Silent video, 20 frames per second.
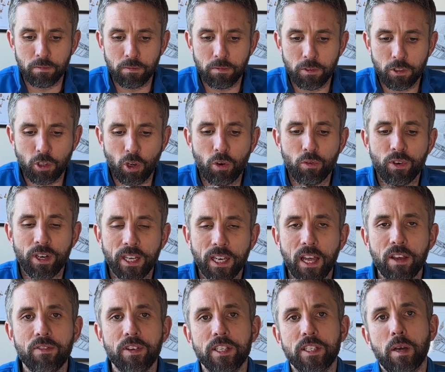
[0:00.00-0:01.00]
sort of real
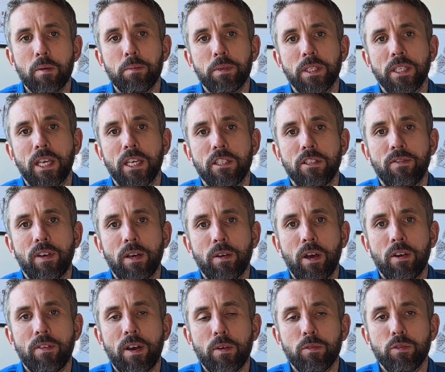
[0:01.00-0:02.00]
life examples, I guess, of
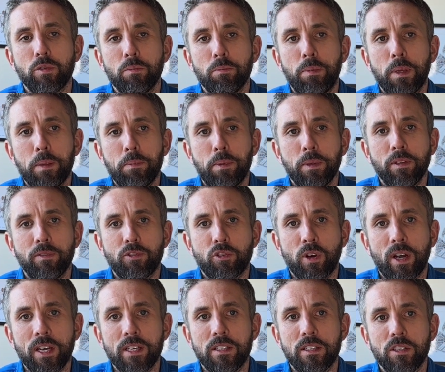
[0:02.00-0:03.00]
how some people have
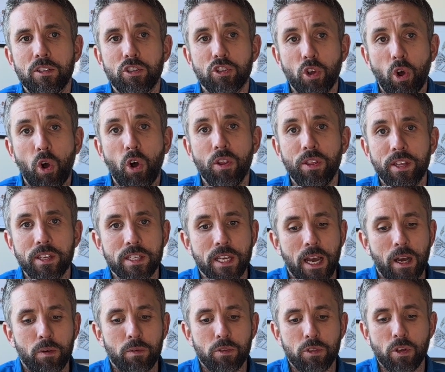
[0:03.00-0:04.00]
tried to sort this out.